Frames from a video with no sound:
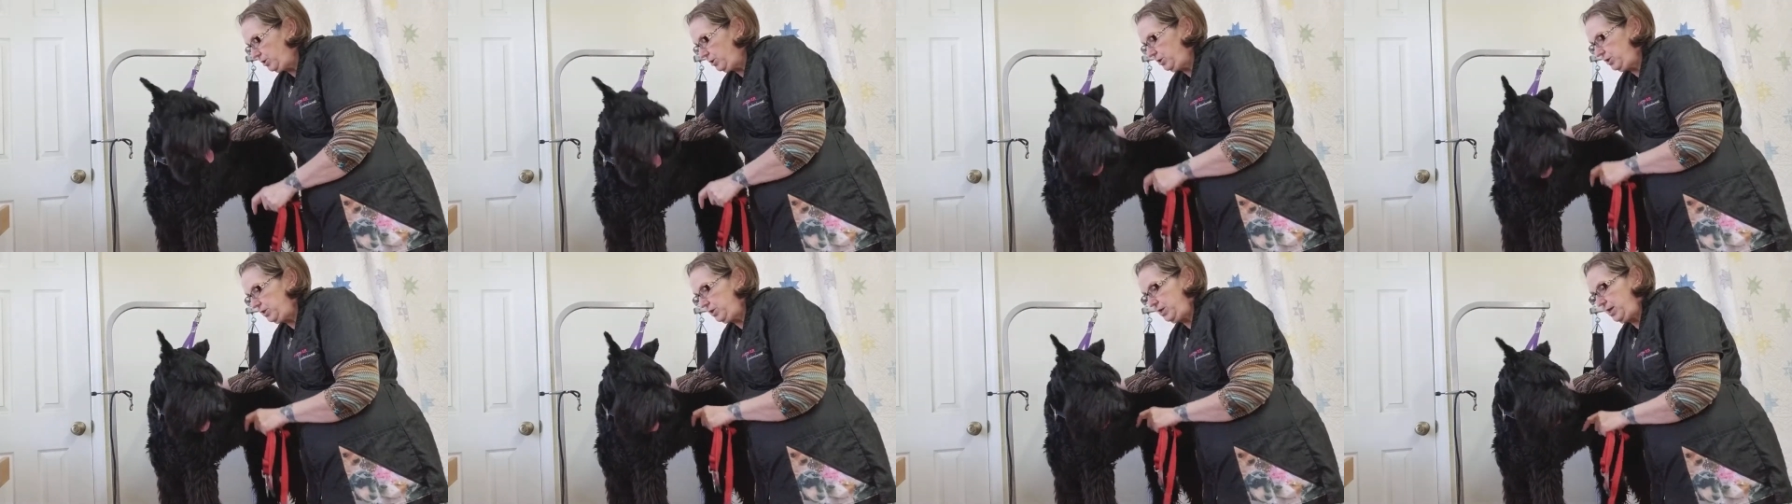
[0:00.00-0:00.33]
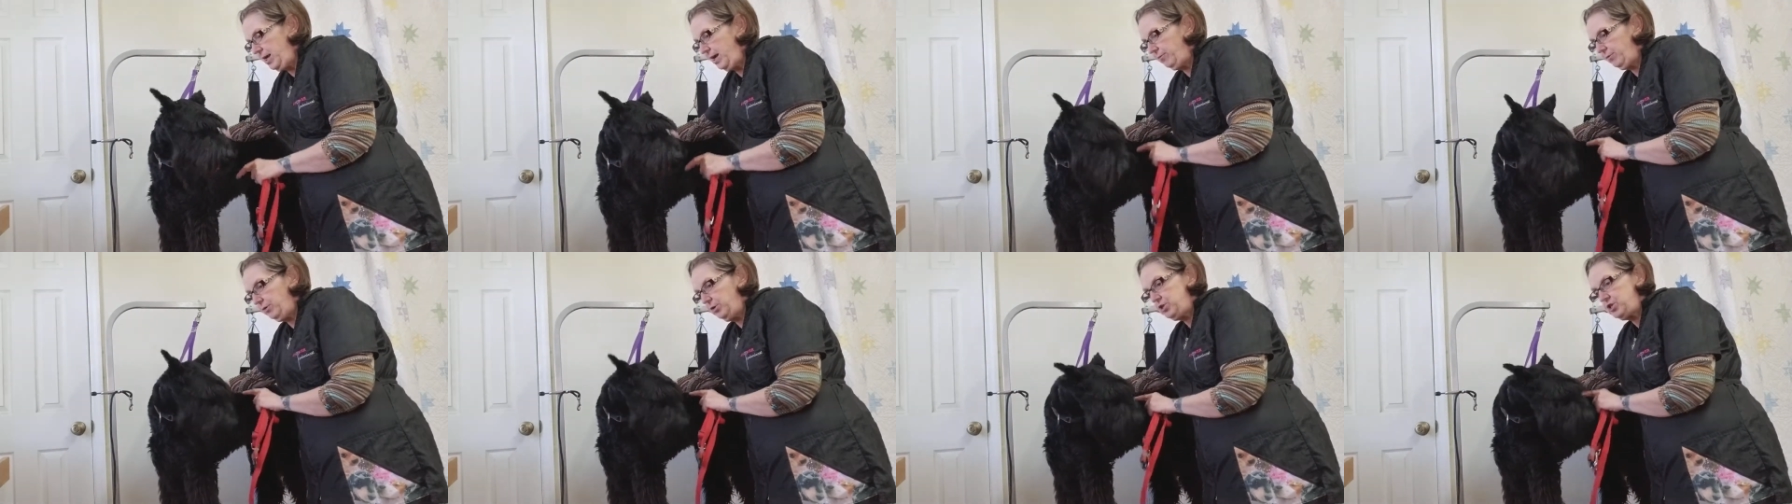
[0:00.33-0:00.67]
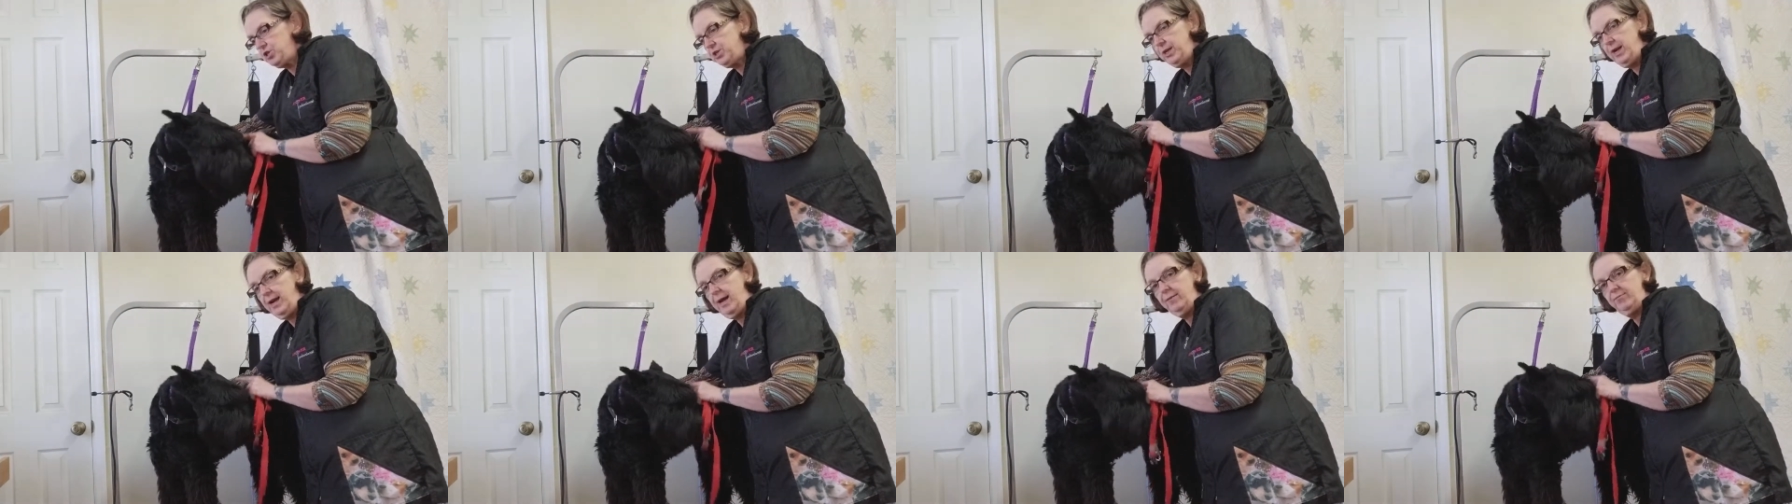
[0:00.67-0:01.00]
never
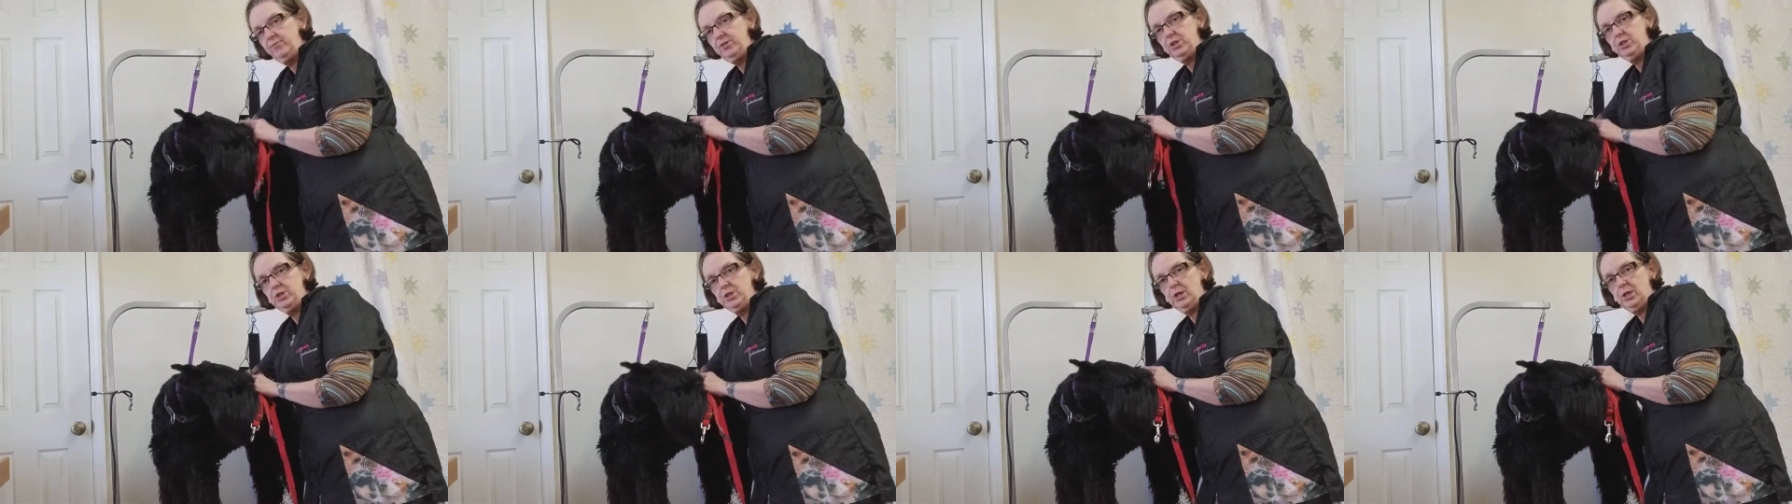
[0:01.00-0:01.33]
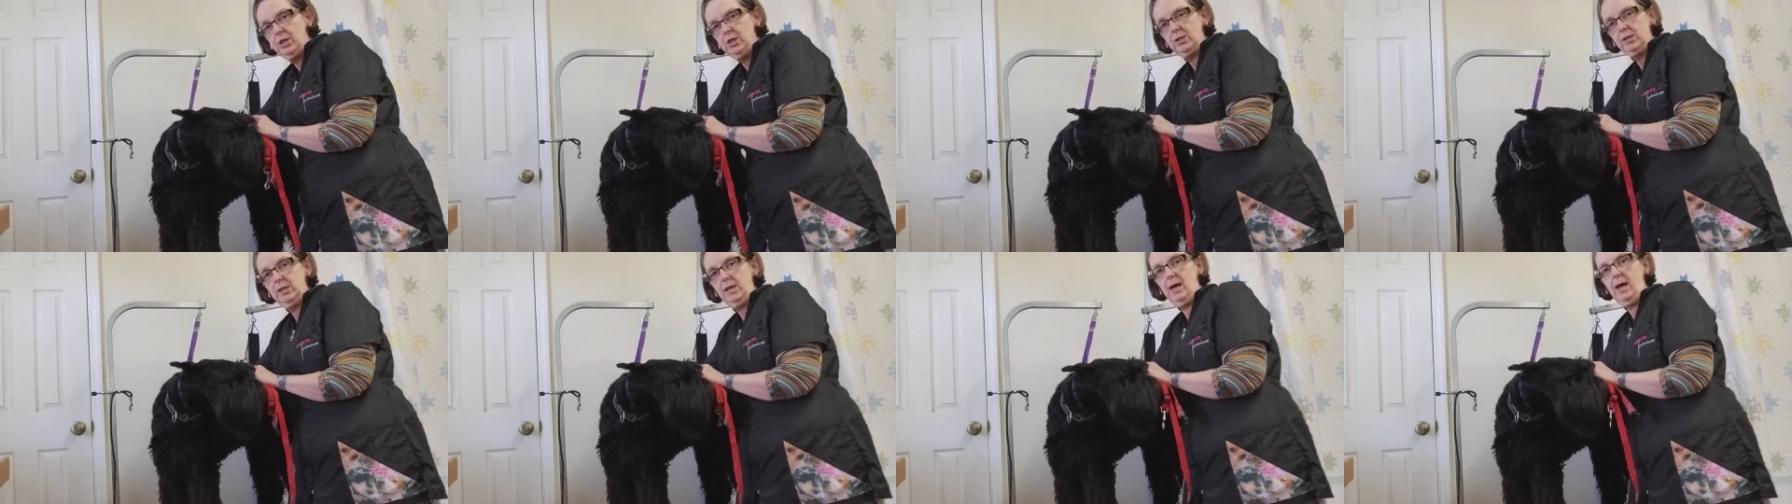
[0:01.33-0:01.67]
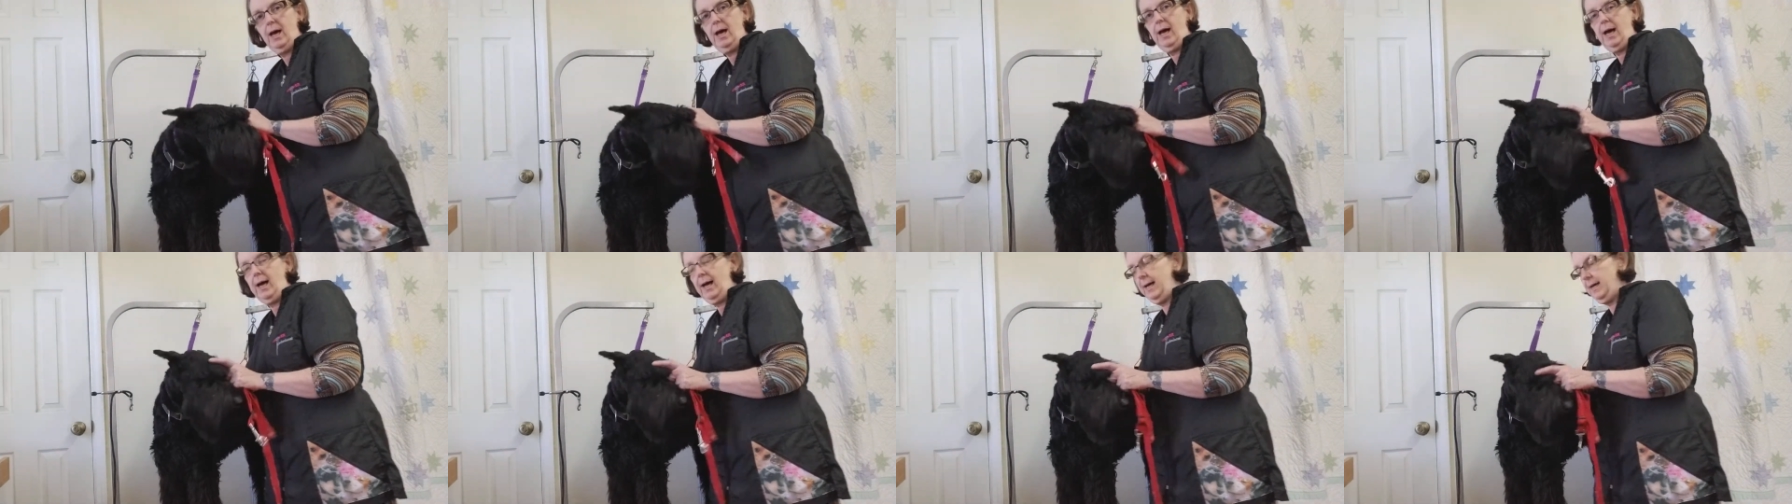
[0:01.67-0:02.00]
should have the dog
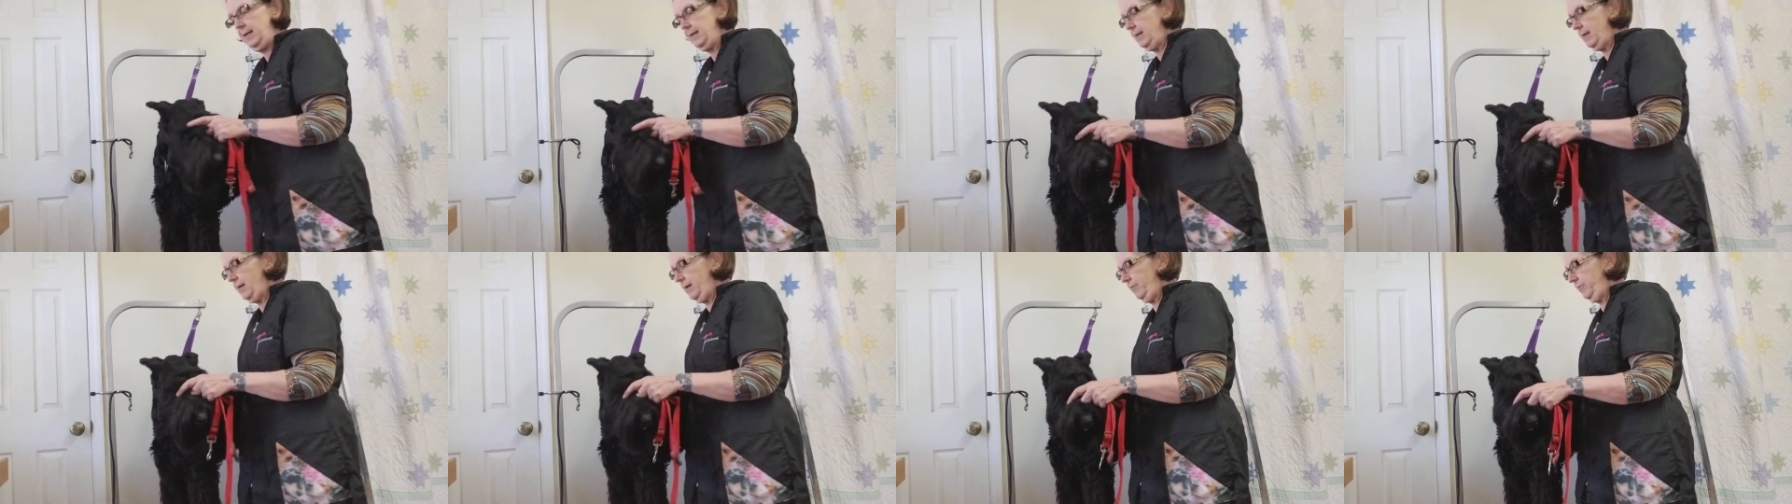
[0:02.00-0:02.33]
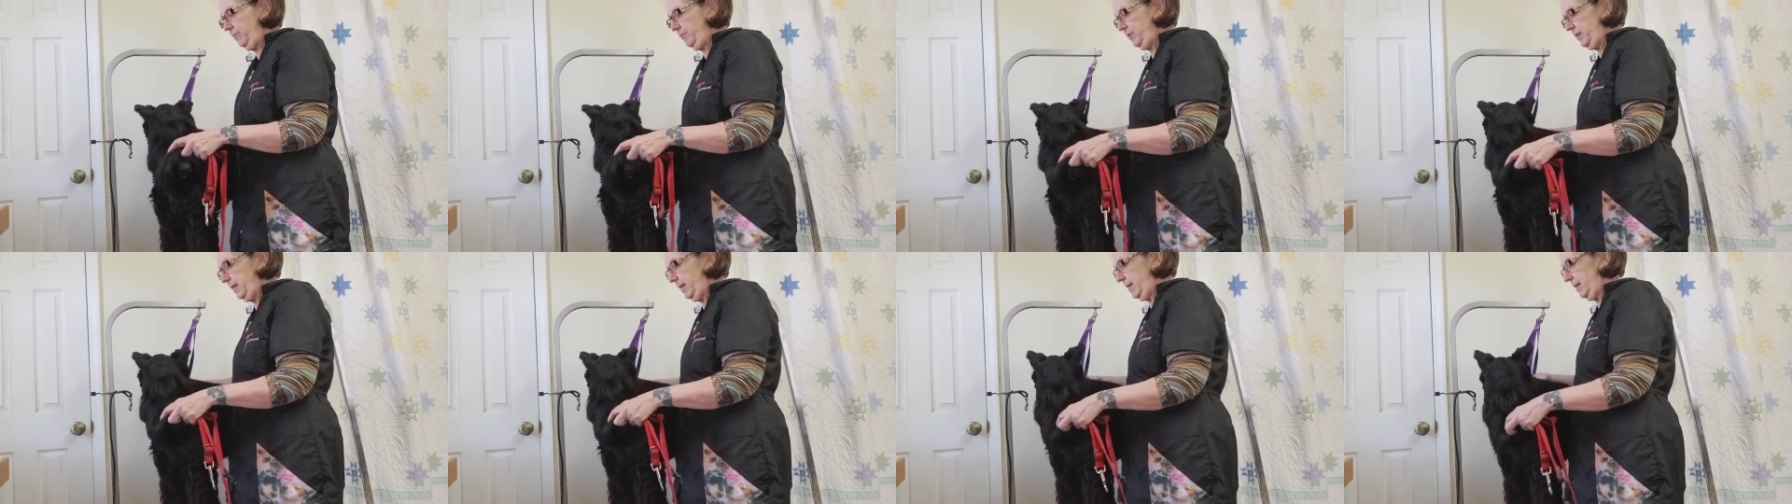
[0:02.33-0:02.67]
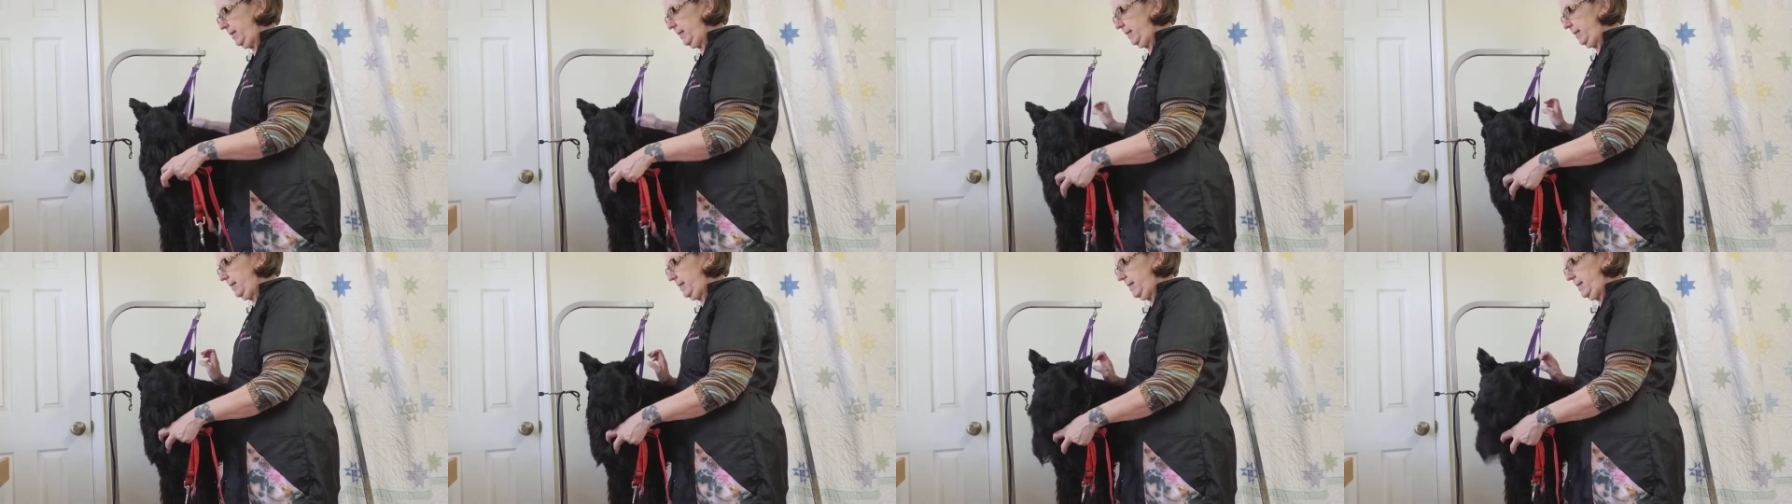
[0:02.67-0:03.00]
high enough that
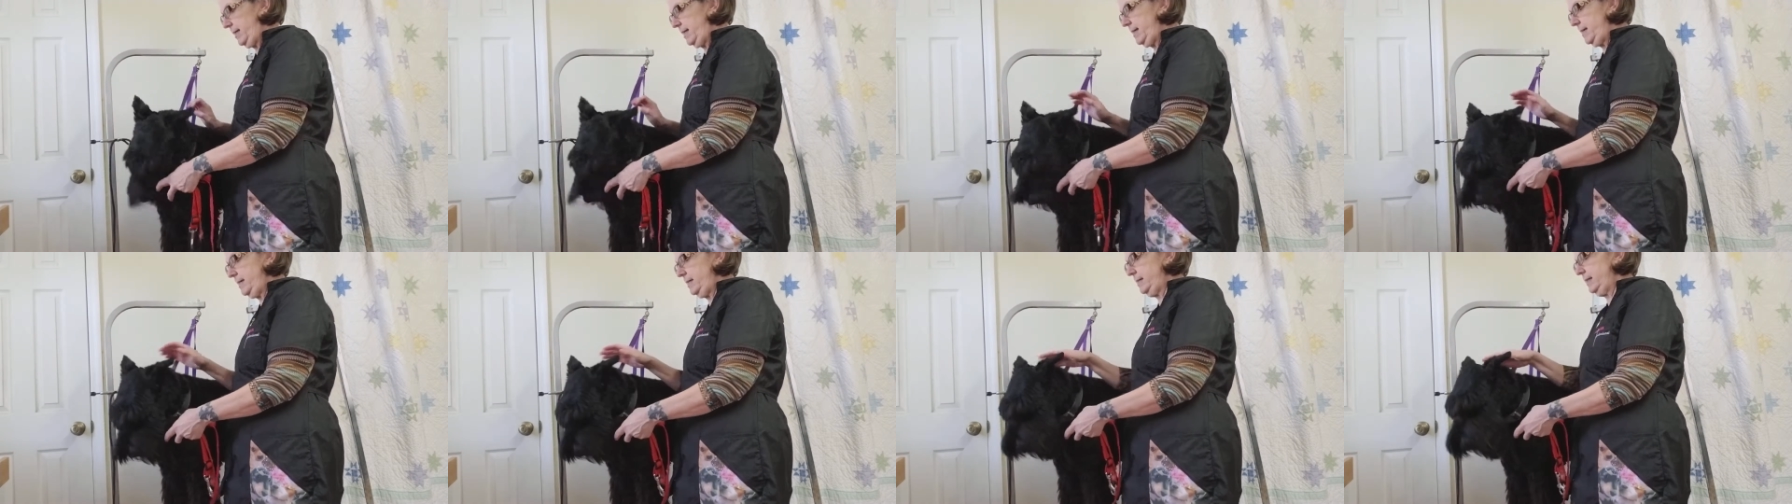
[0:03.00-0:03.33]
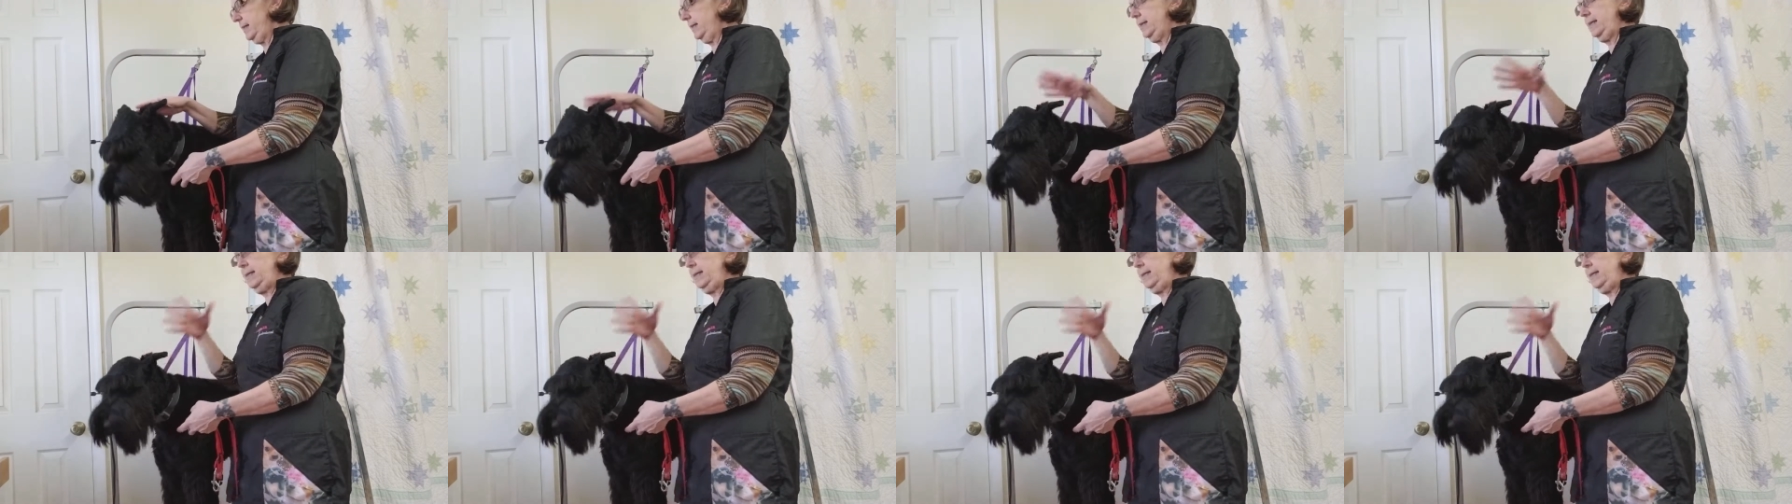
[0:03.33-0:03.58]
it can easily